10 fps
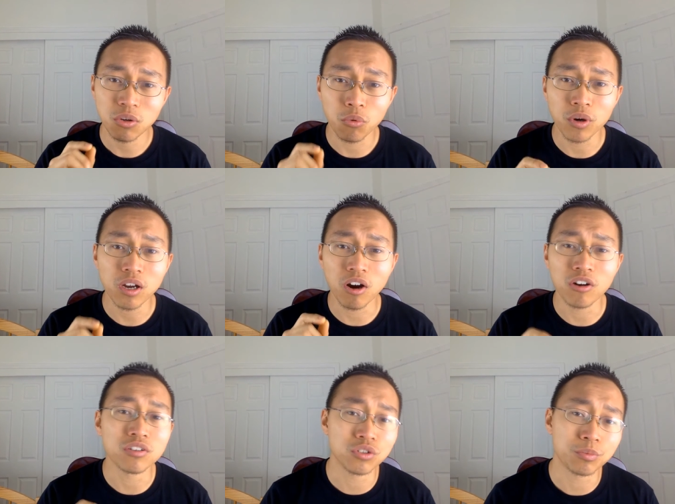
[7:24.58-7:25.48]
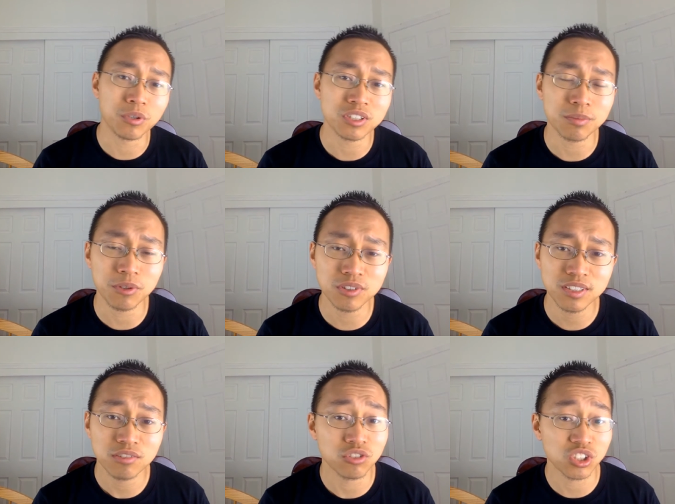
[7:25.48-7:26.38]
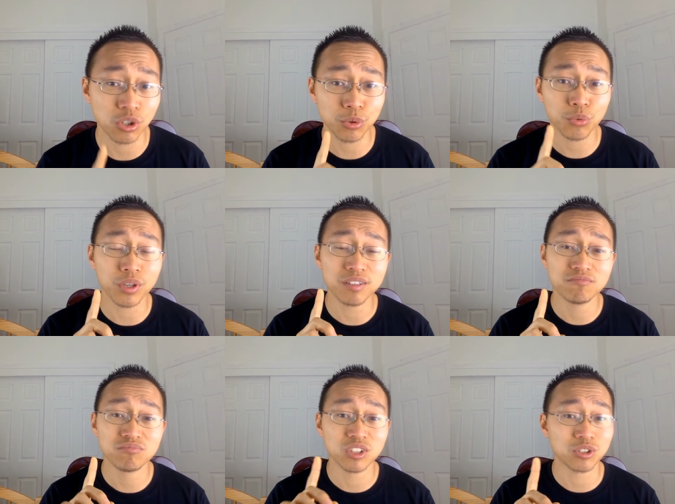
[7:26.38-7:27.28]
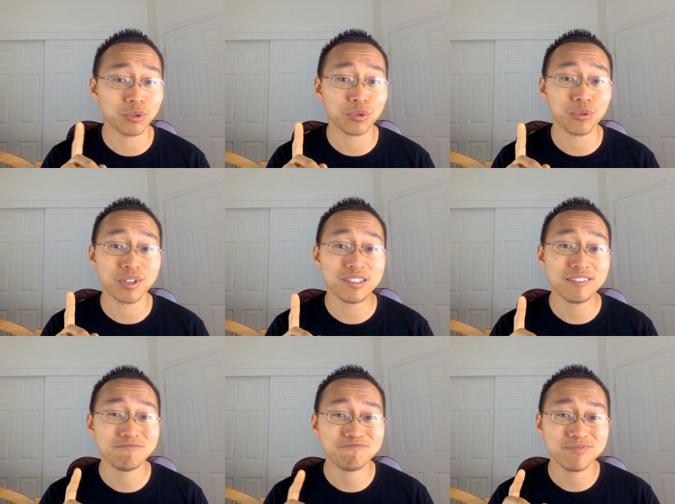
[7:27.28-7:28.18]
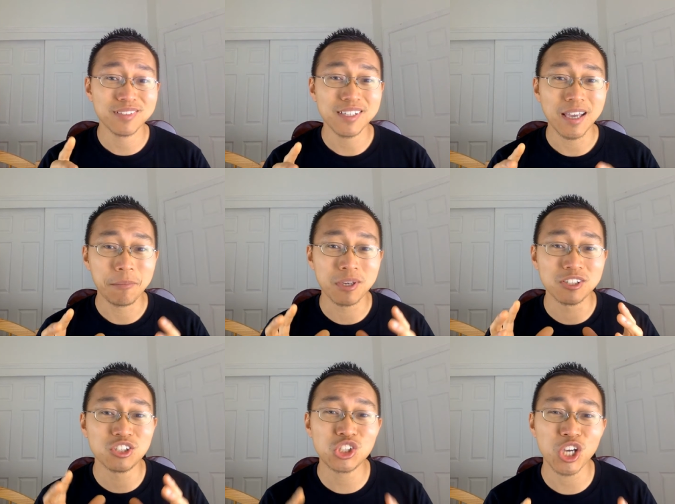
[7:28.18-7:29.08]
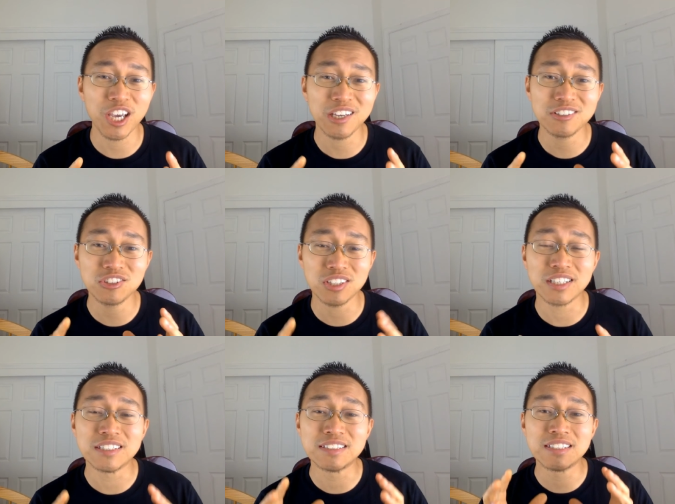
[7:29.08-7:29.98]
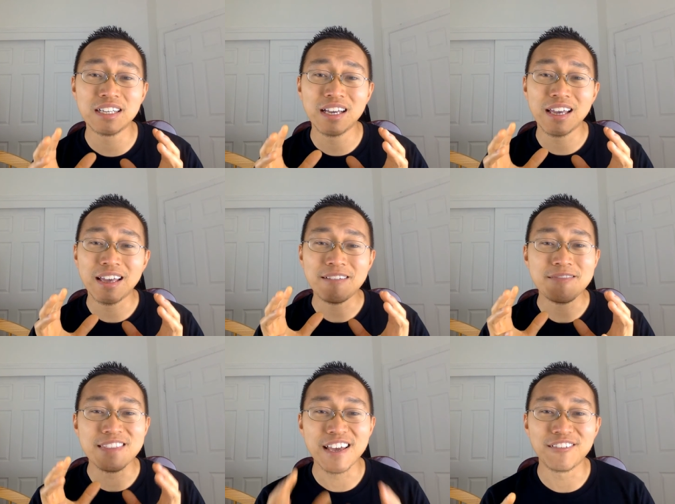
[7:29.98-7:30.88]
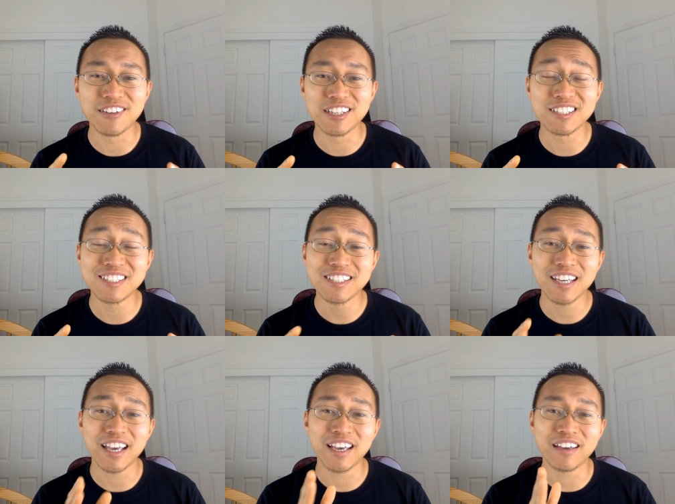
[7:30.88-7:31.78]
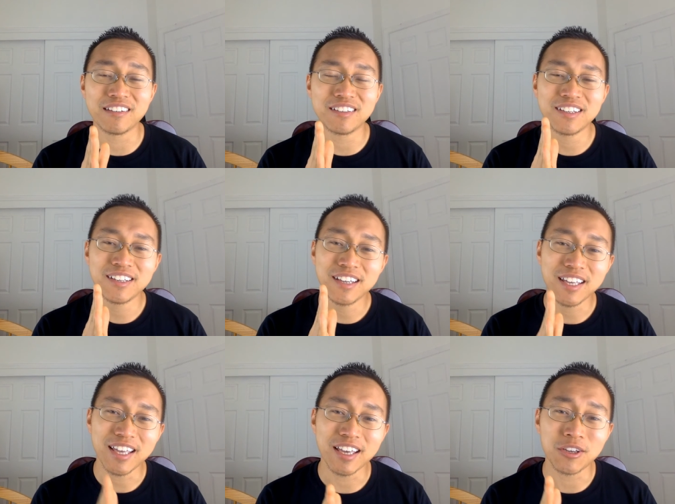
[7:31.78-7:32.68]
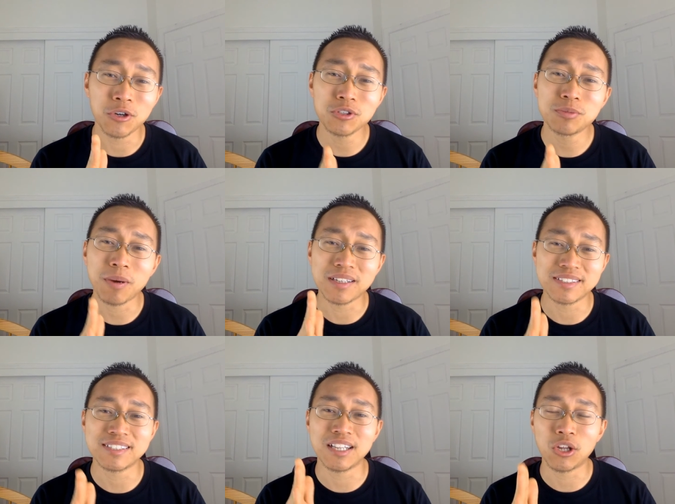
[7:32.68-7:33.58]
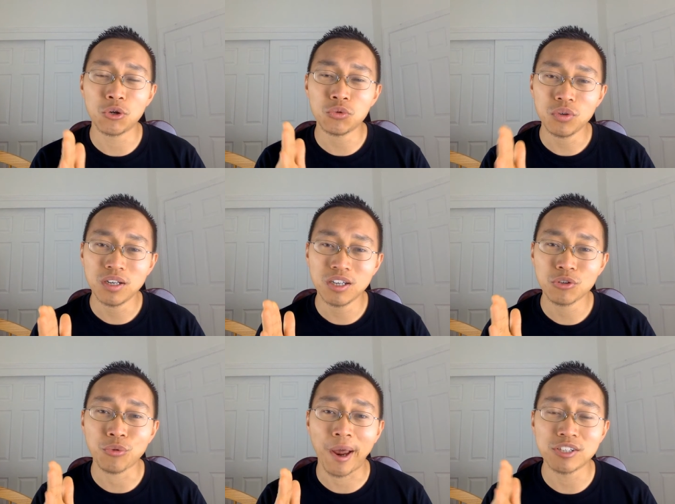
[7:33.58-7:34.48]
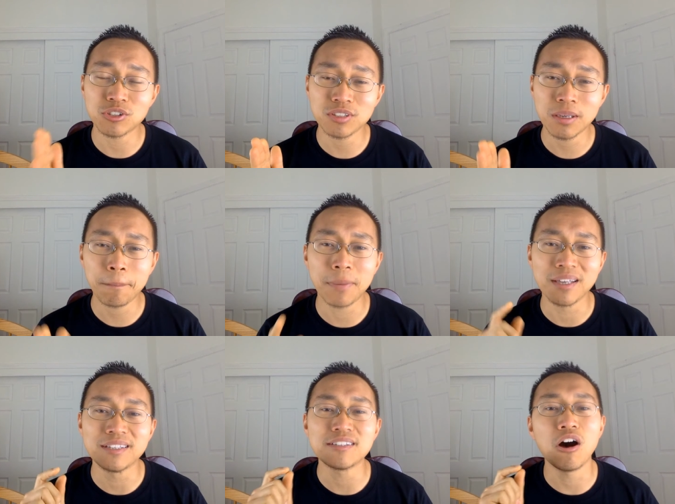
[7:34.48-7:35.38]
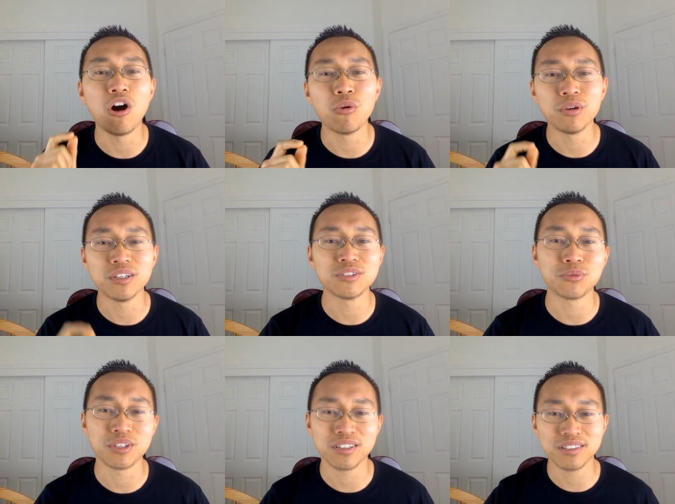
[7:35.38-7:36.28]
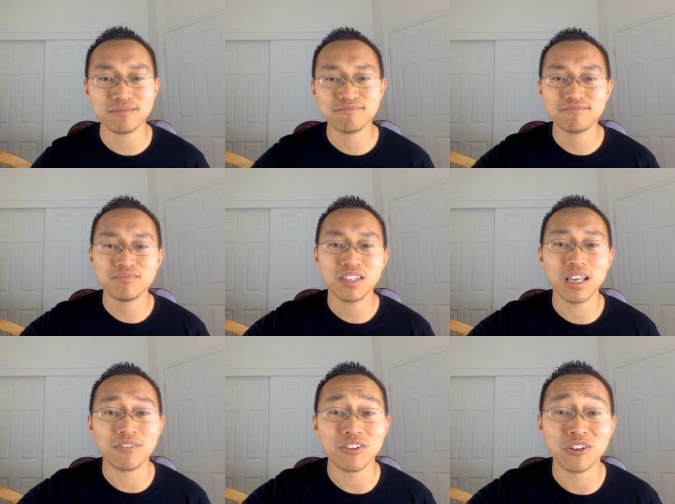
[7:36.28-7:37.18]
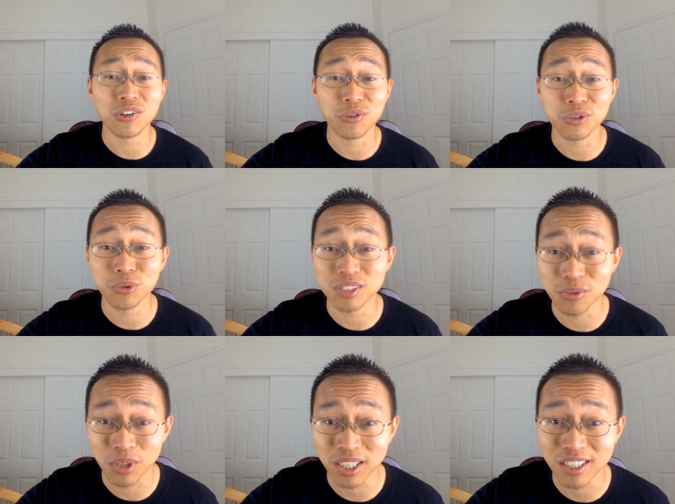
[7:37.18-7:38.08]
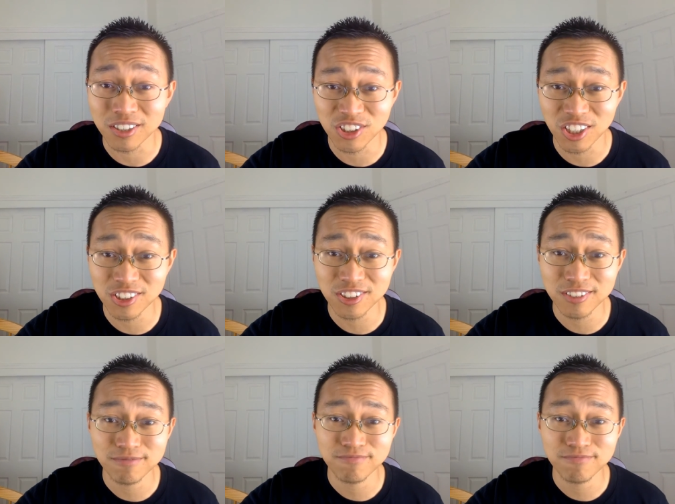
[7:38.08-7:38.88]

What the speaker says: What are your principles? Just start with one. Just start with one. Because change is never easy and it goes by slow, gradually, but it's always worth it if you're going towards the right kind of change.